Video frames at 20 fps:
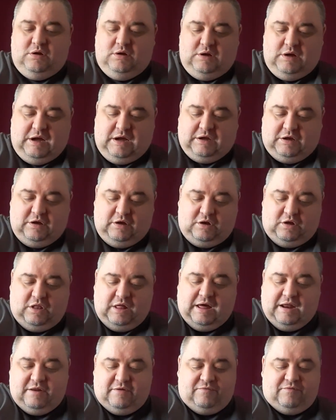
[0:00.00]
I can
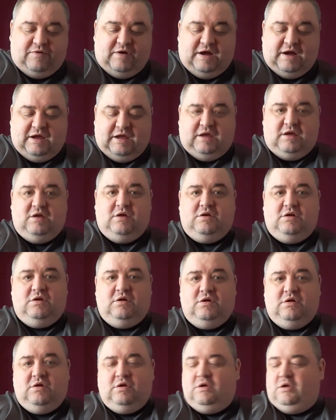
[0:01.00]
clarify
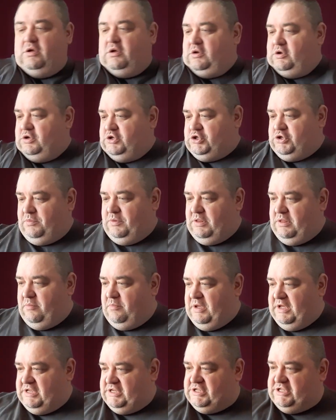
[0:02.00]
some of the
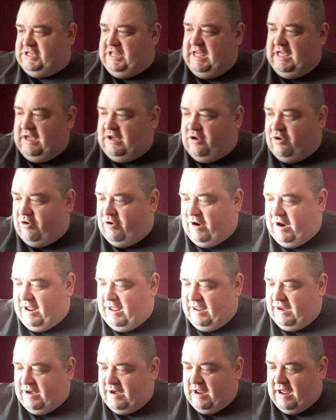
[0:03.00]
mystique
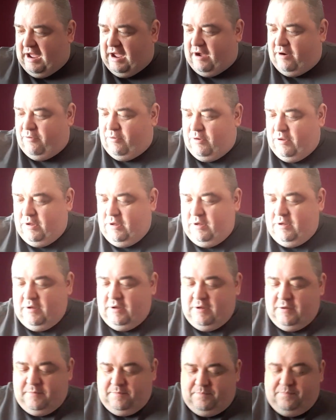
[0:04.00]
right now.
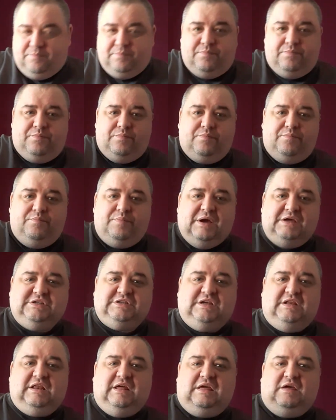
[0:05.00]

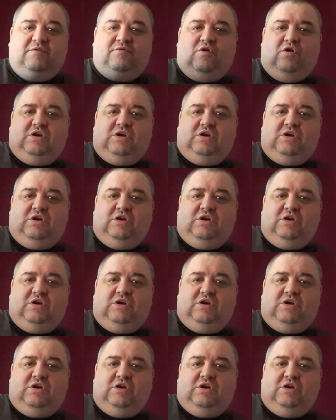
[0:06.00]
Basically,